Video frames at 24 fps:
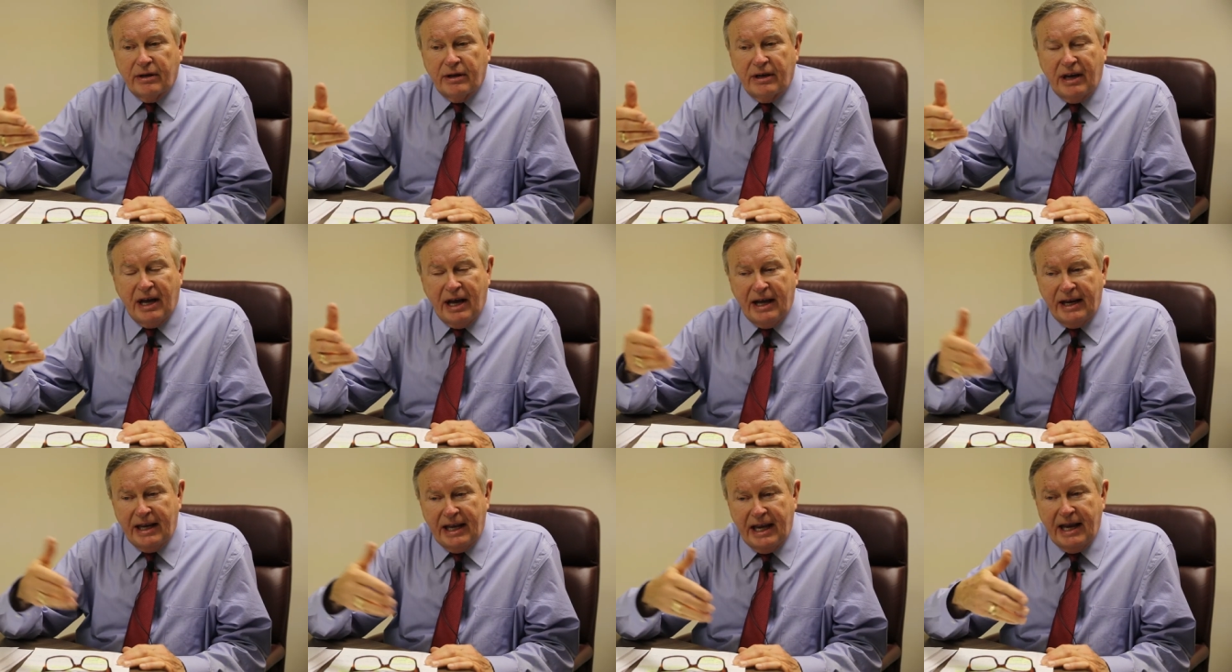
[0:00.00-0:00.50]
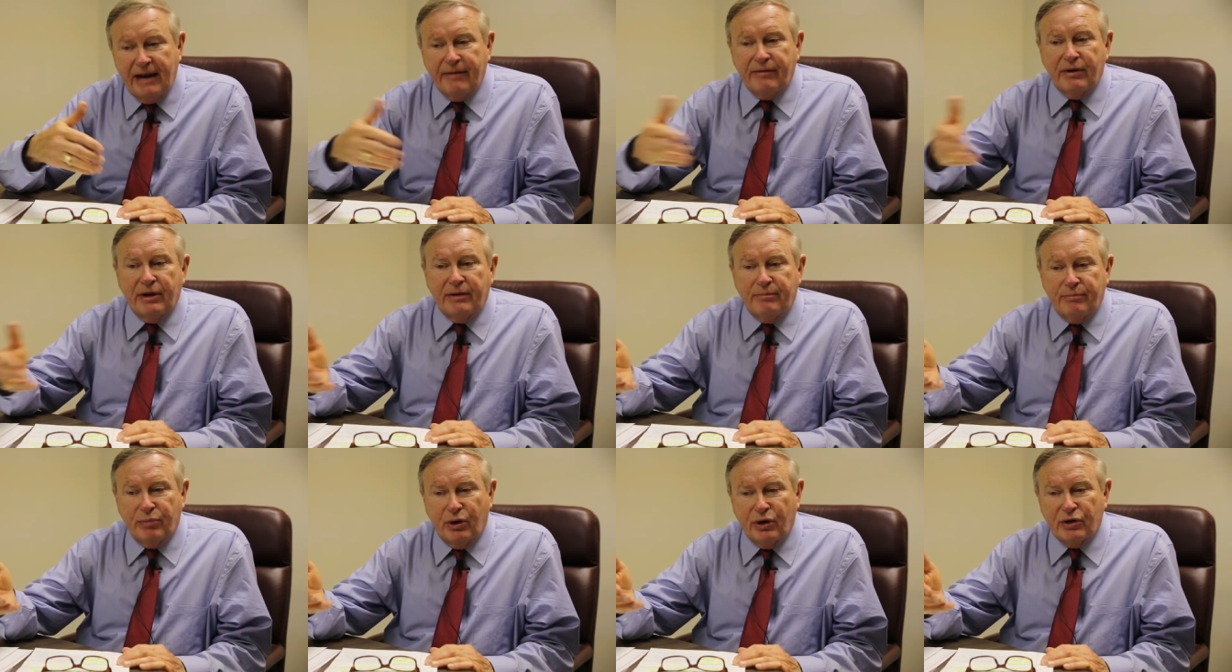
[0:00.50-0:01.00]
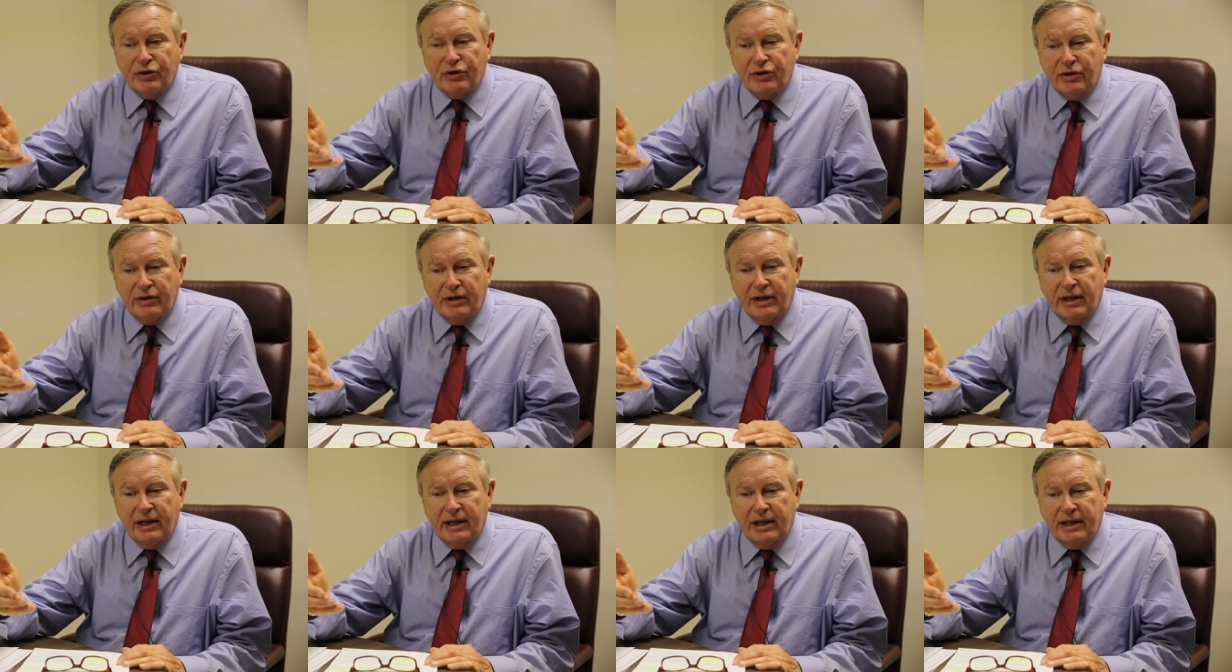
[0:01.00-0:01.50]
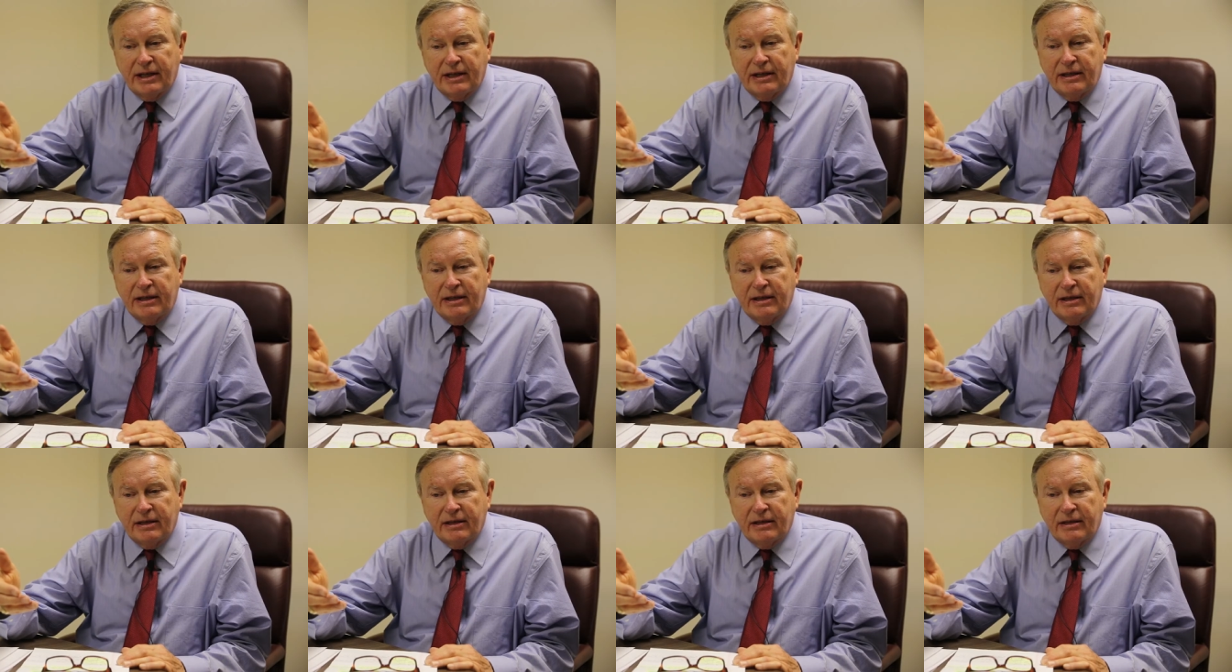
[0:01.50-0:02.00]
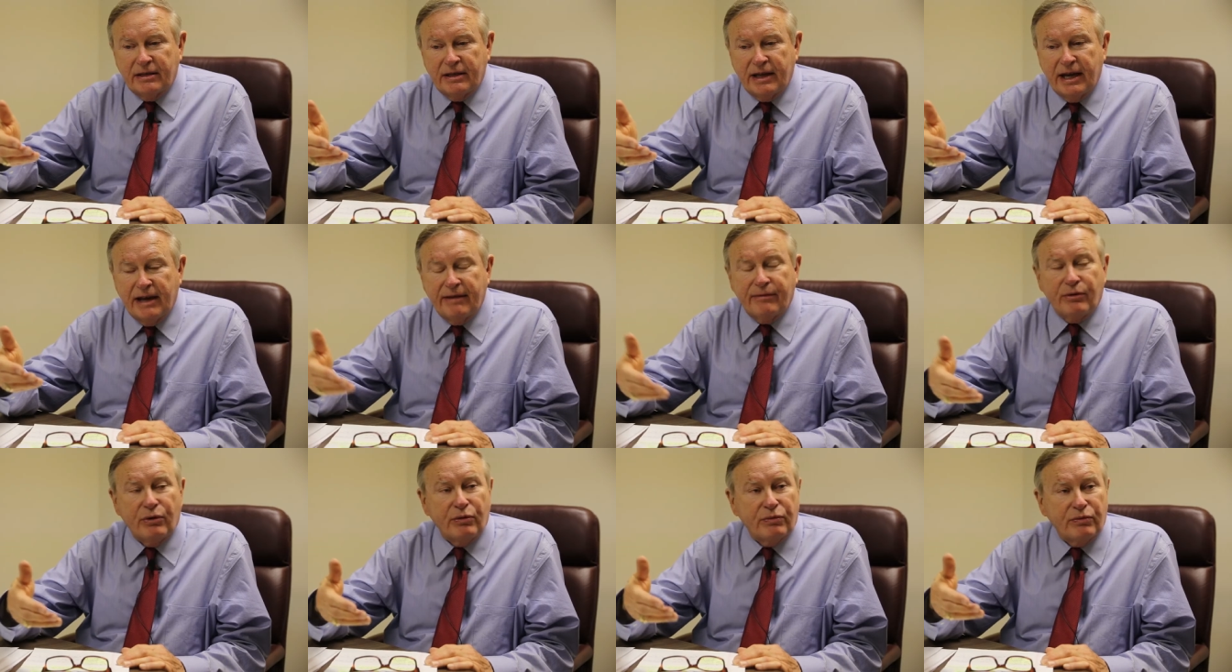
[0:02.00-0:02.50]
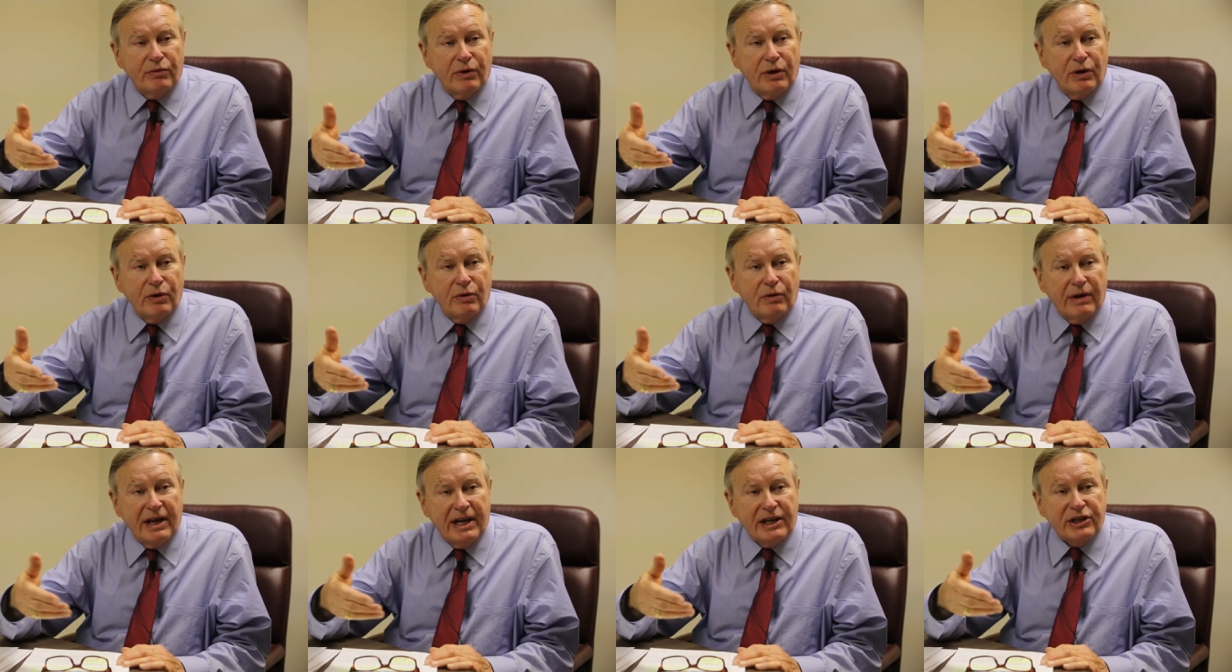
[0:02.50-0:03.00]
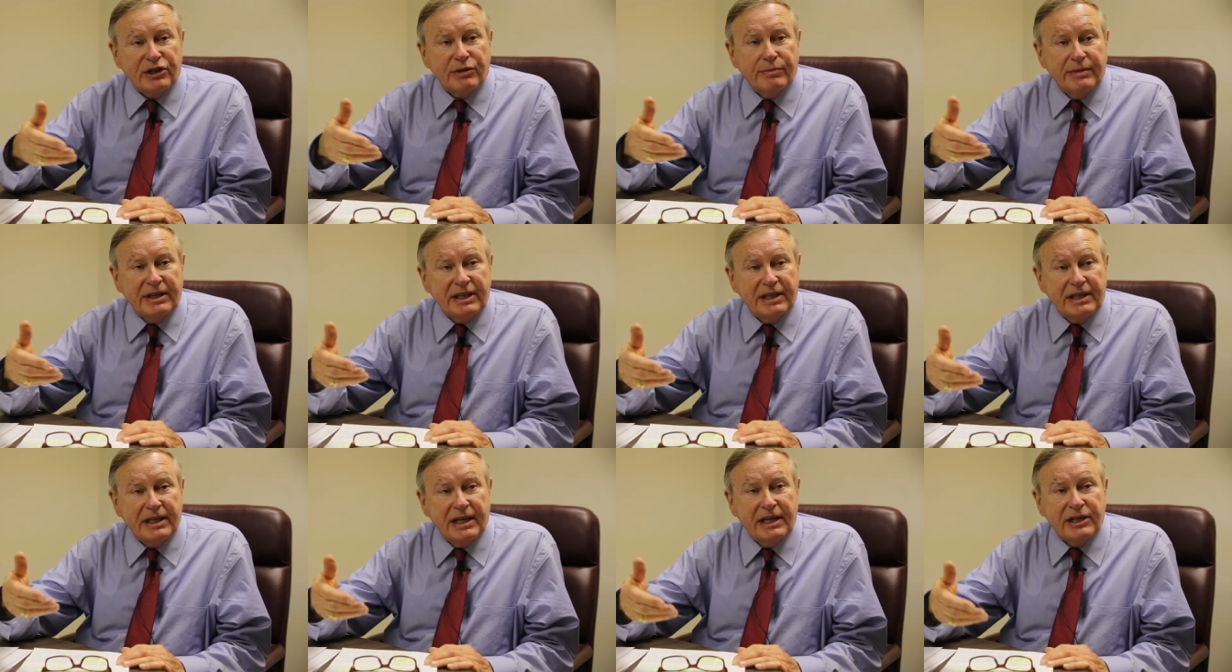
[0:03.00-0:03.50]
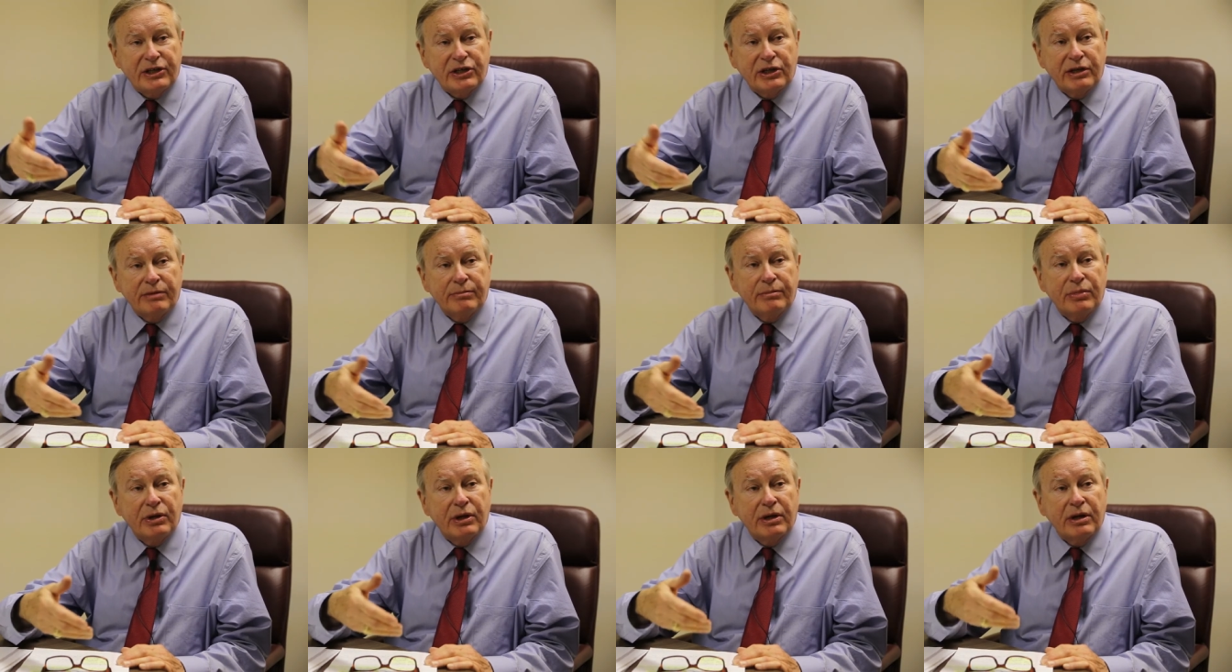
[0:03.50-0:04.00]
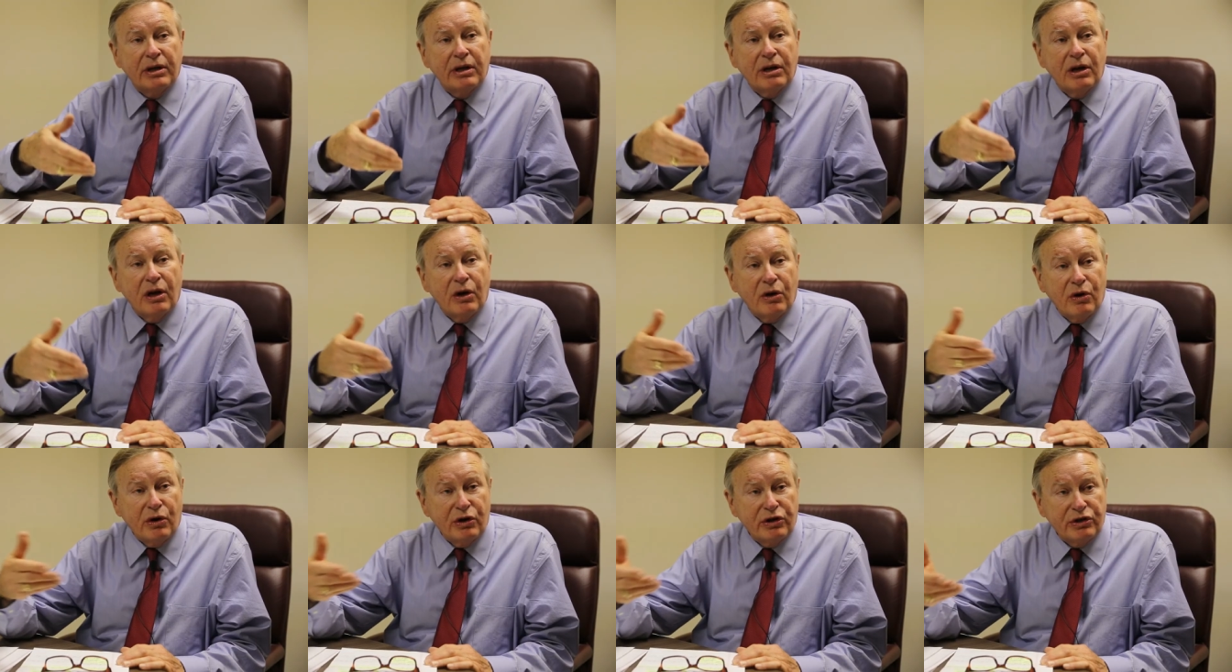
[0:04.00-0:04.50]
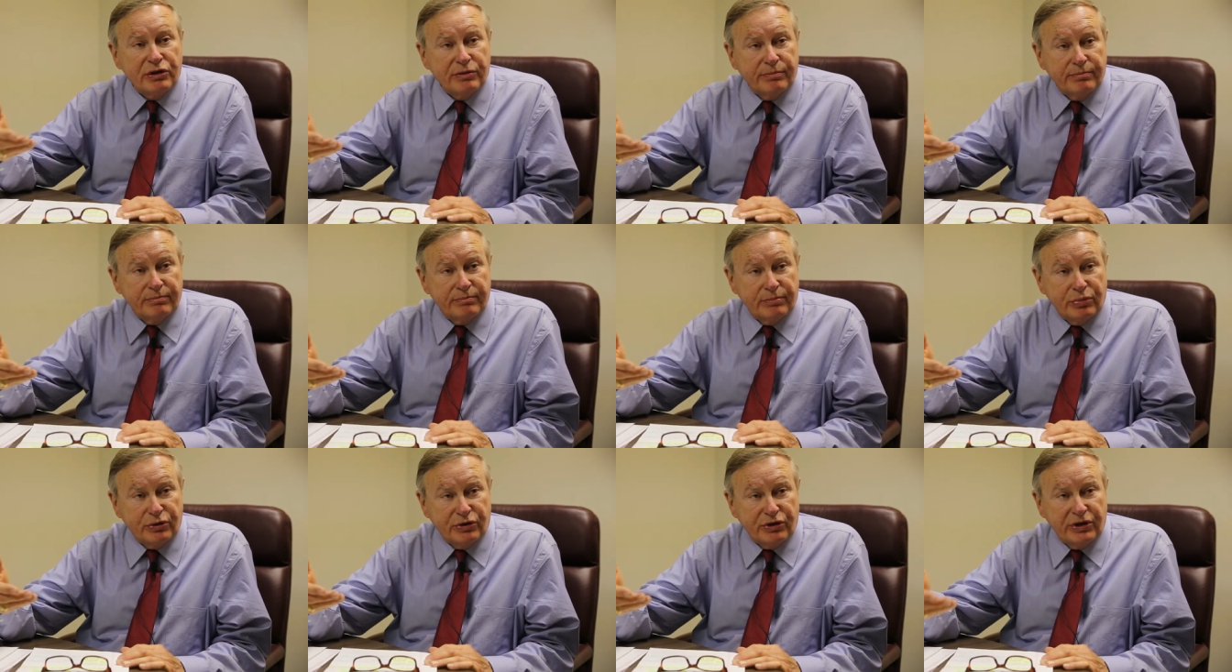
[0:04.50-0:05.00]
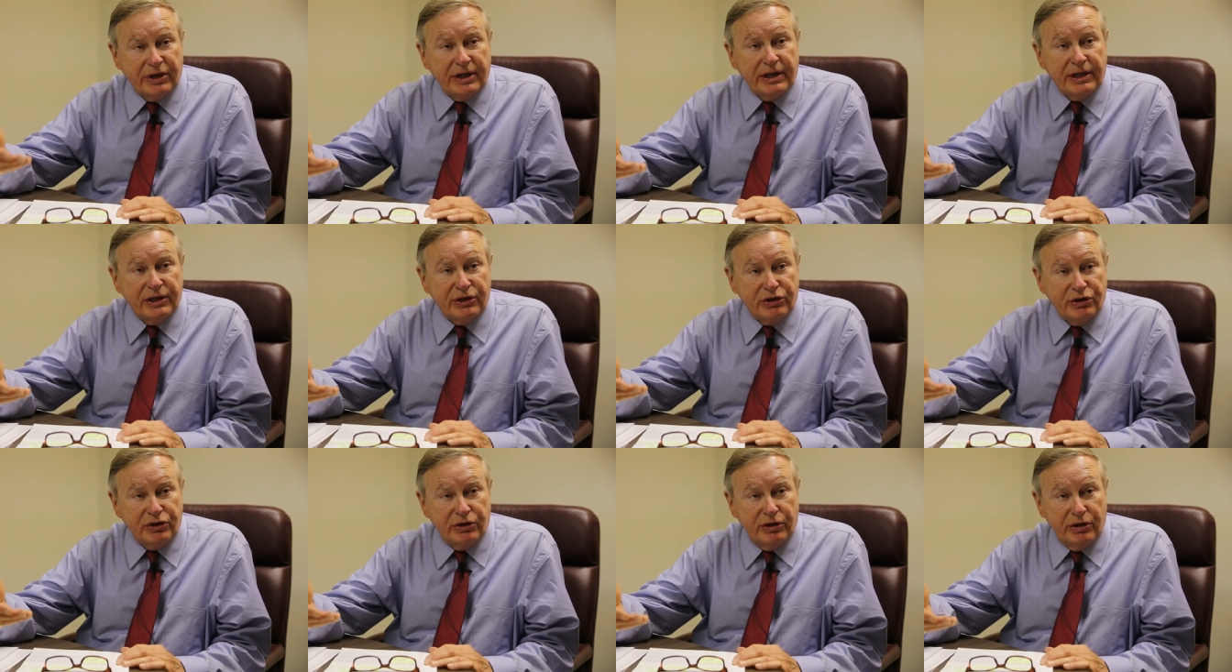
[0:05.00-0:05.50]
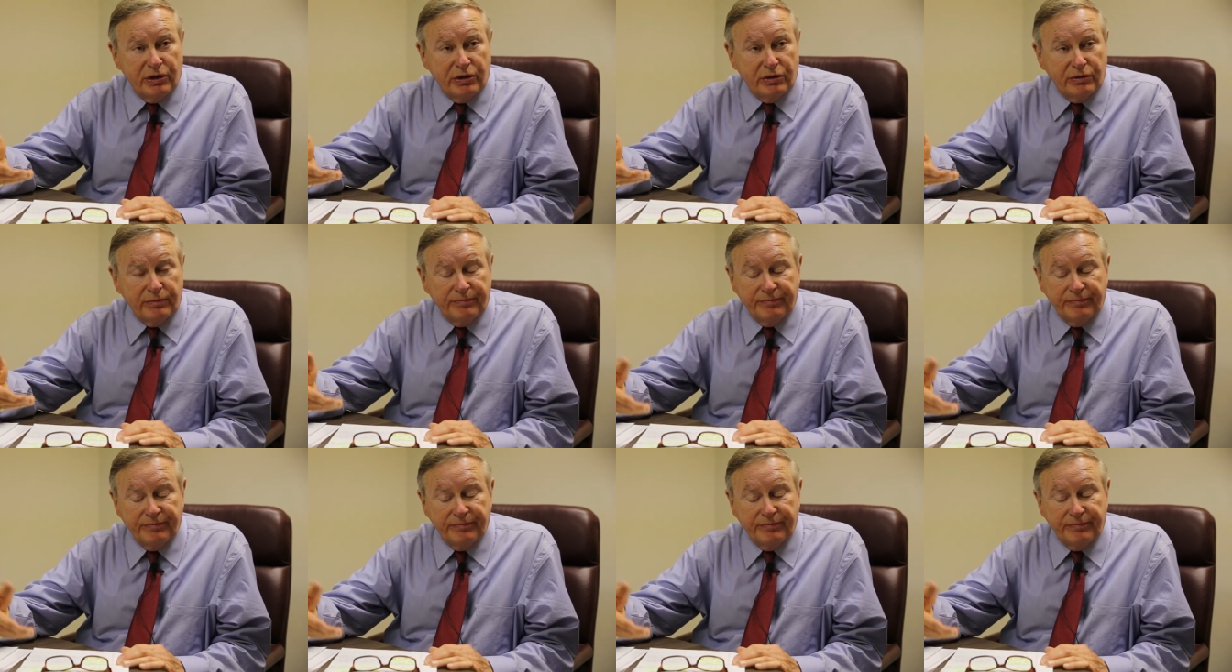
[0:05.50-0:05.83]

Not every person they uh, have on roll has to be tested, but a large percentage do,